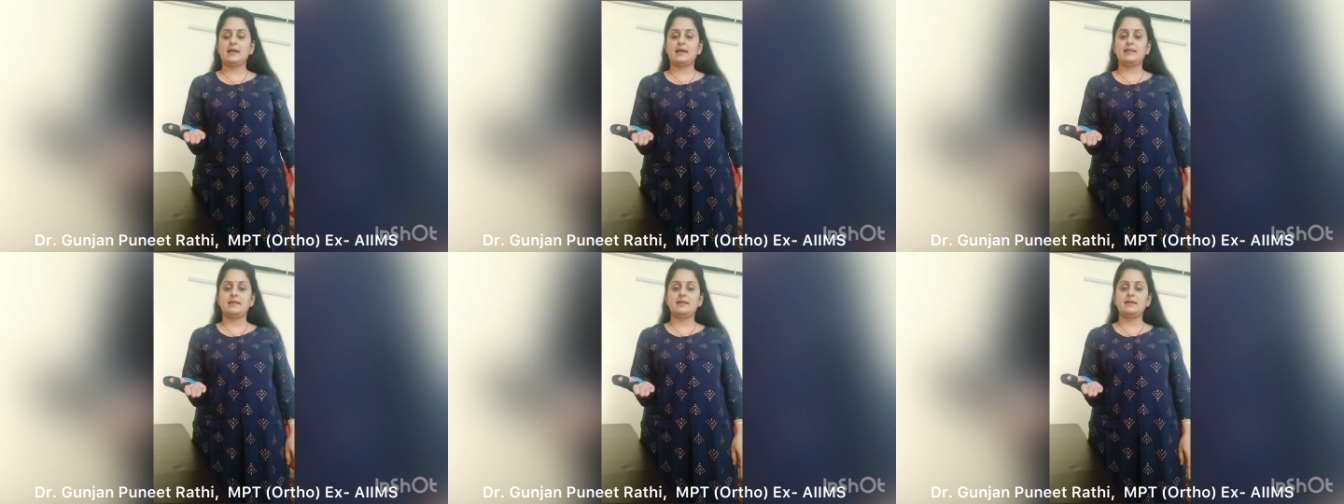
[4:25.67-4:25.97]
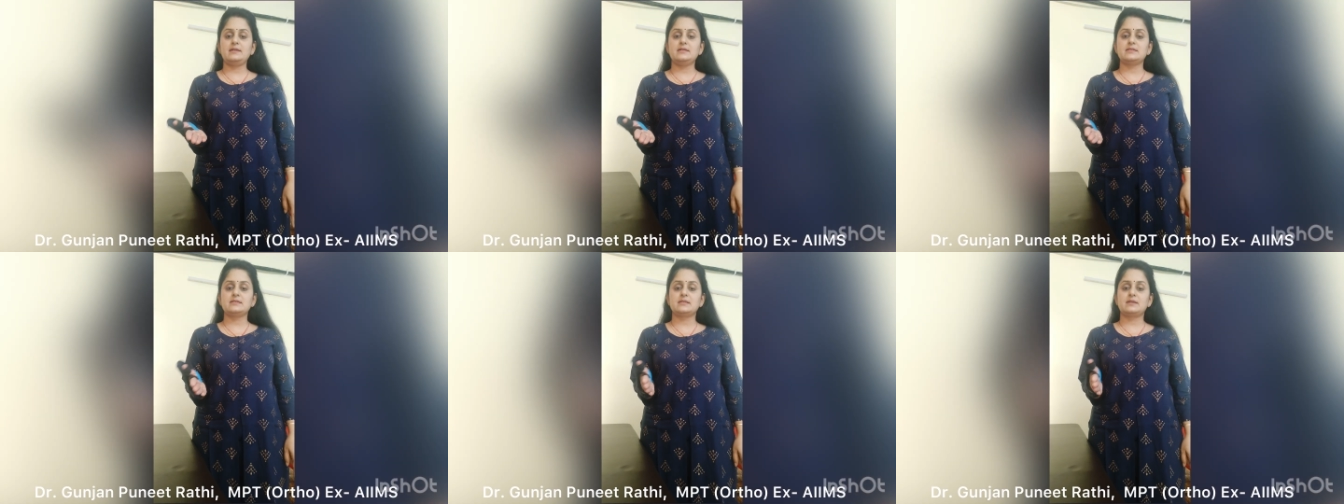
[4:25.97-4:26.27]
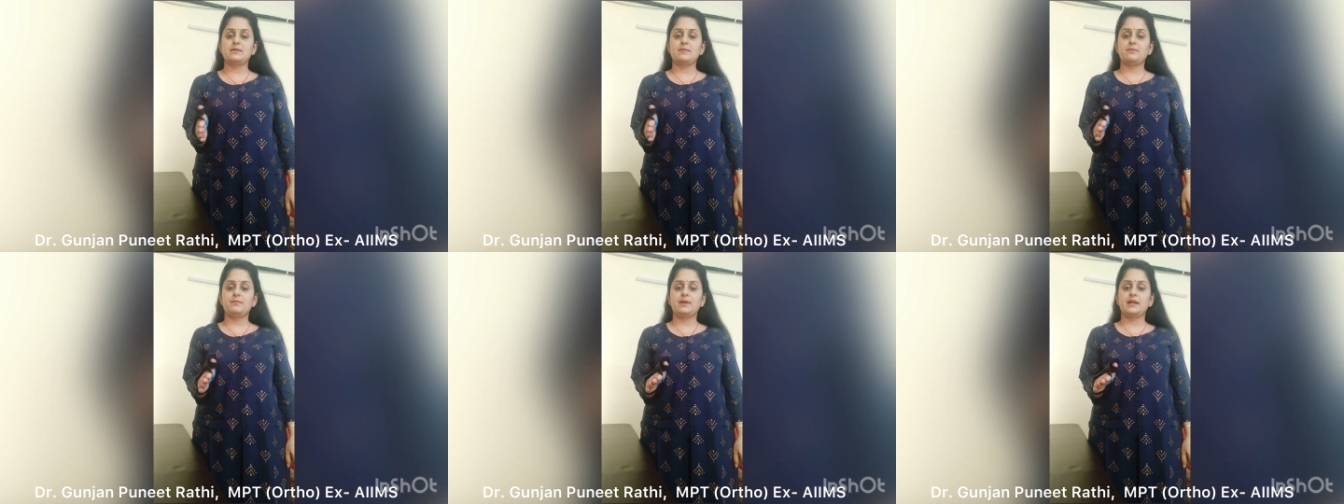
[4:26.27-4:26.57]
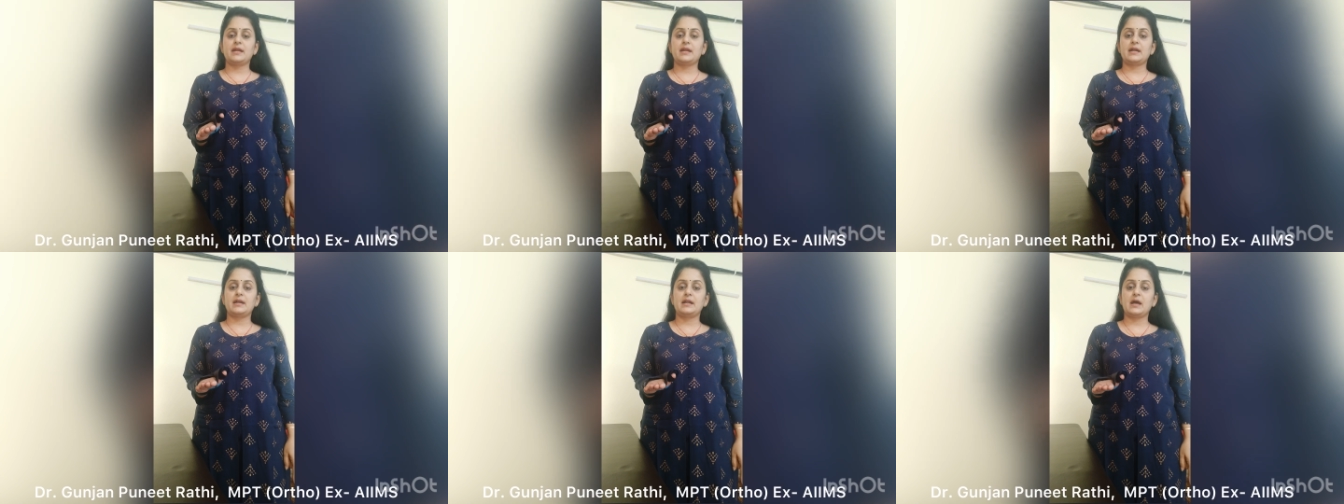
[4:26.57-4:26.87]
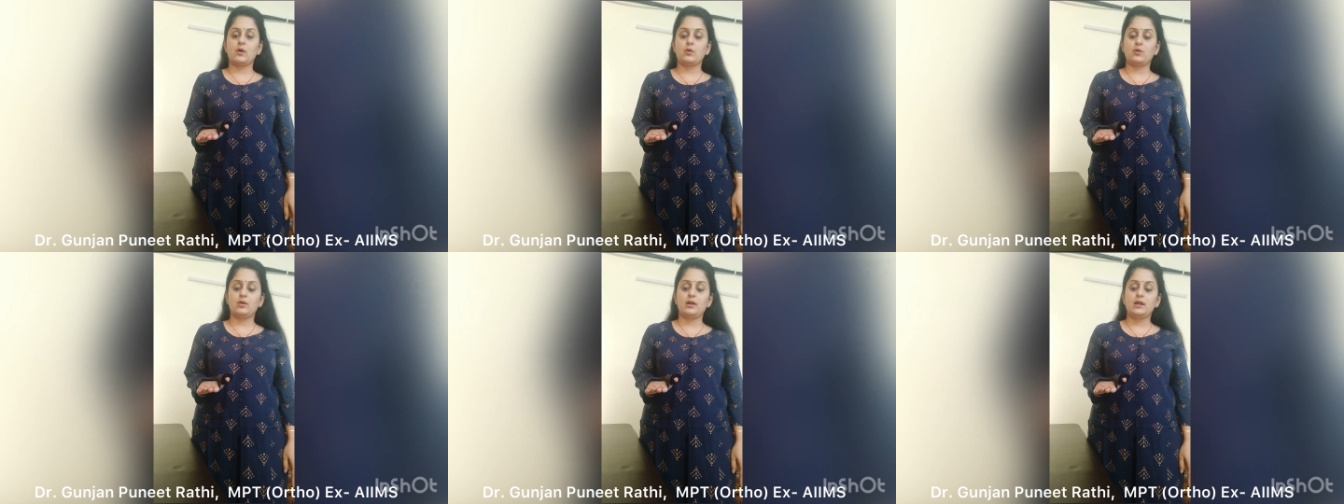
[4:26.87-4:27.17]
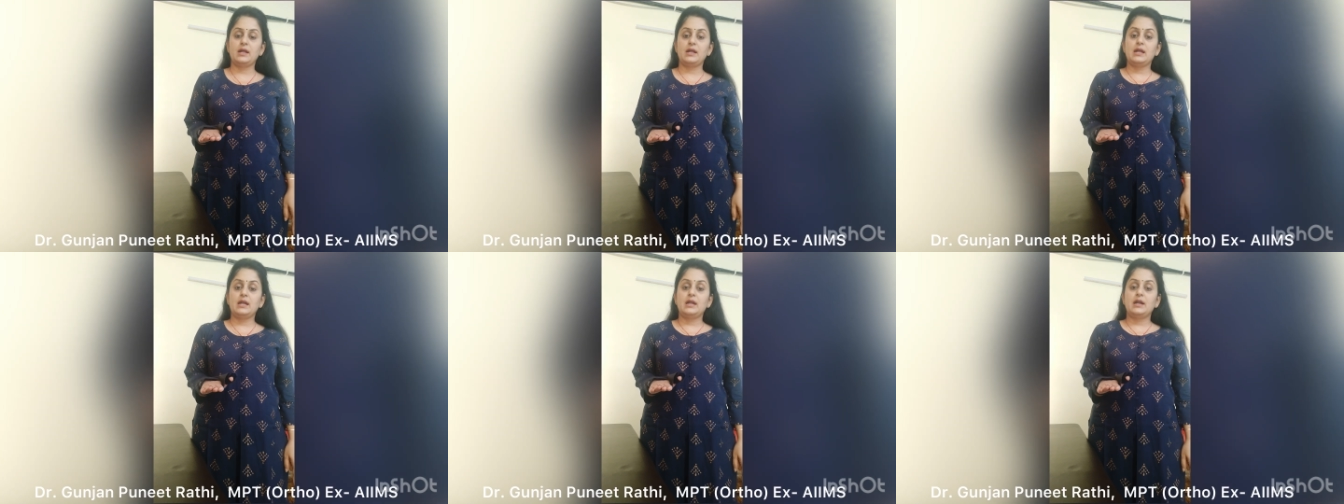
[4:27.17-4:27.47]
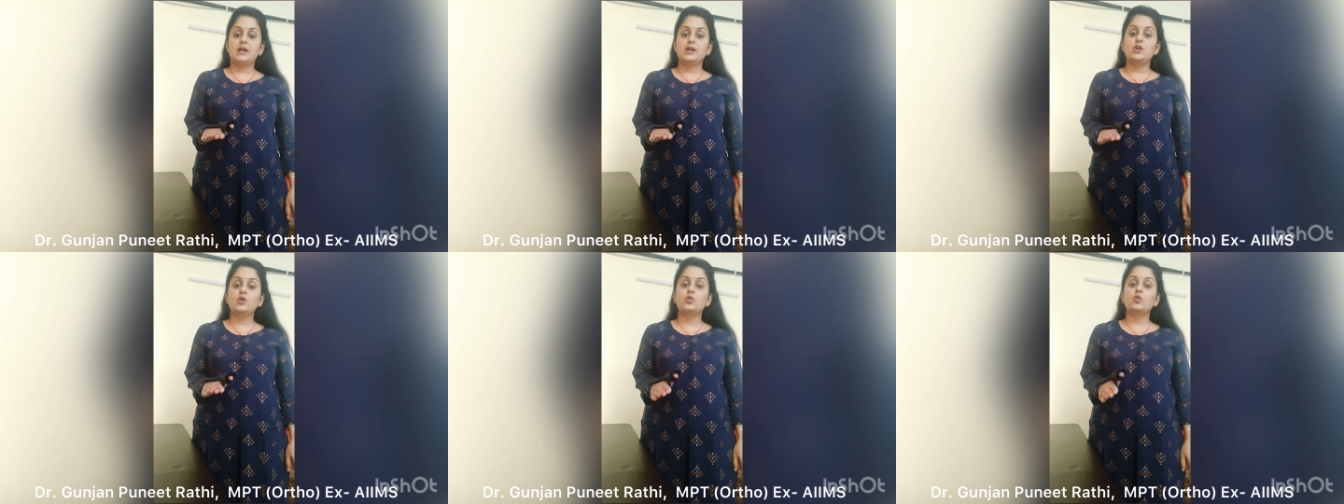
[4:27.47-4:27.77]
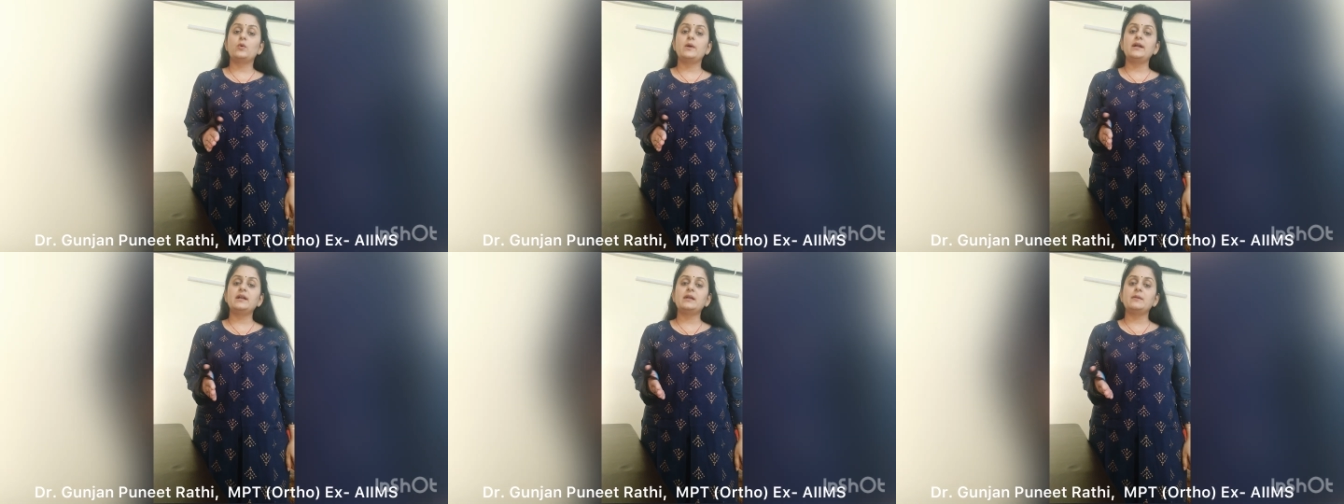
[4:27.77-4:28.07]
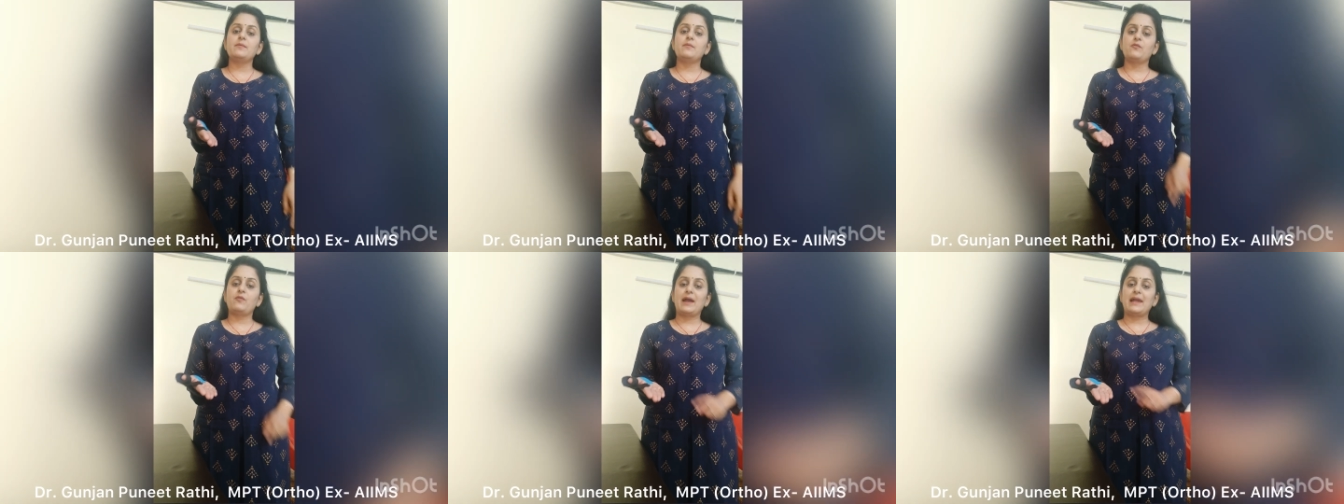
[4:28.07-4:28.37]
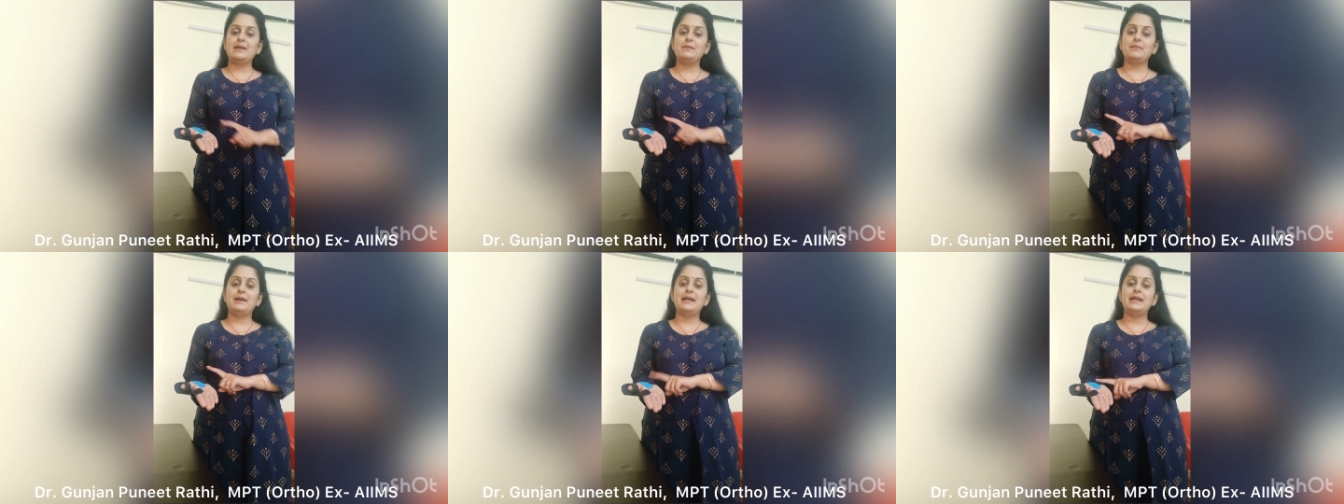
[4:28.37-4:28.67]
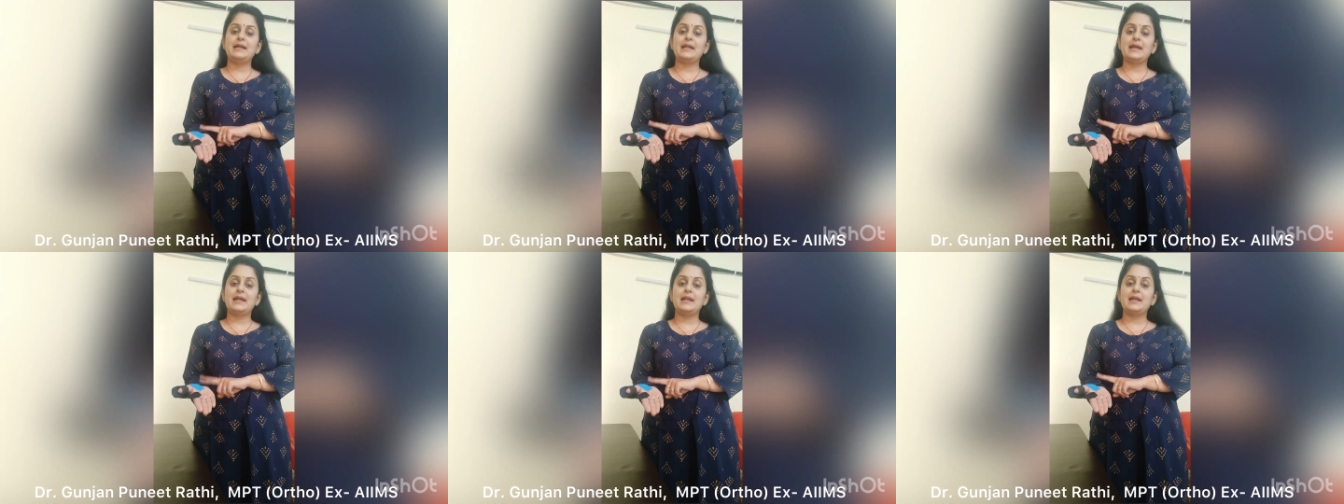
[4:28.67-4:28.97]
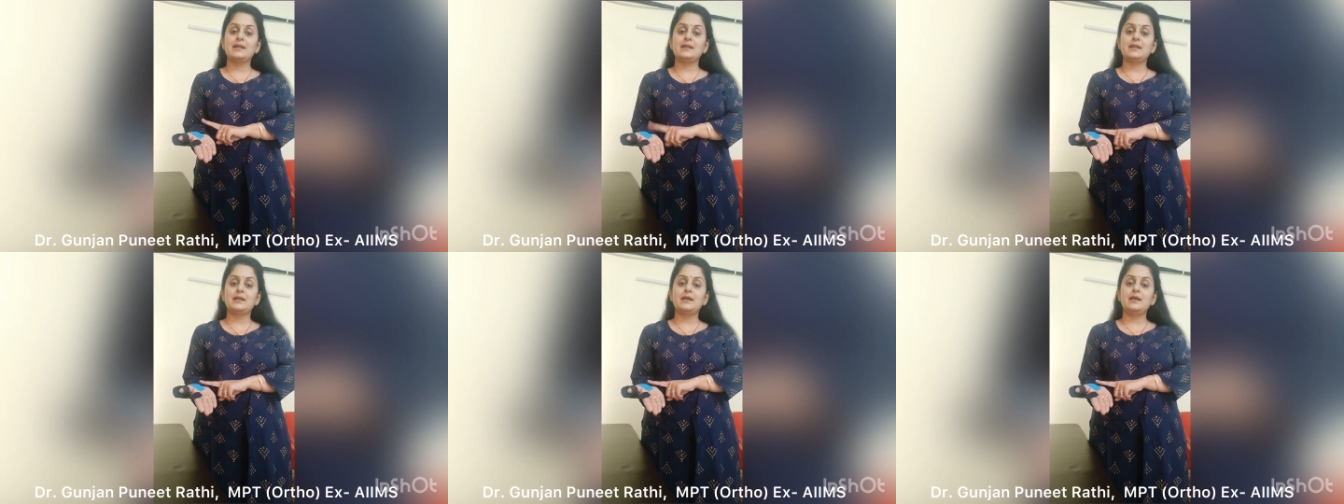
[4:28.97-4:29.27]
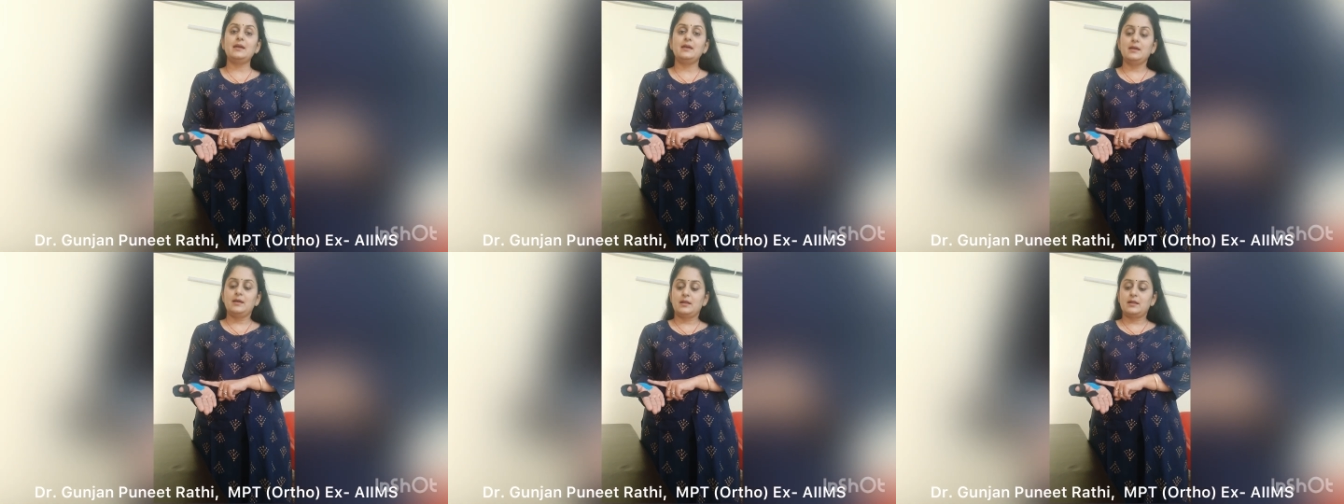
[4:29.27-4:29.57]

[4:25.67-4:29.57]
this, bring it down. Do it while maintaining the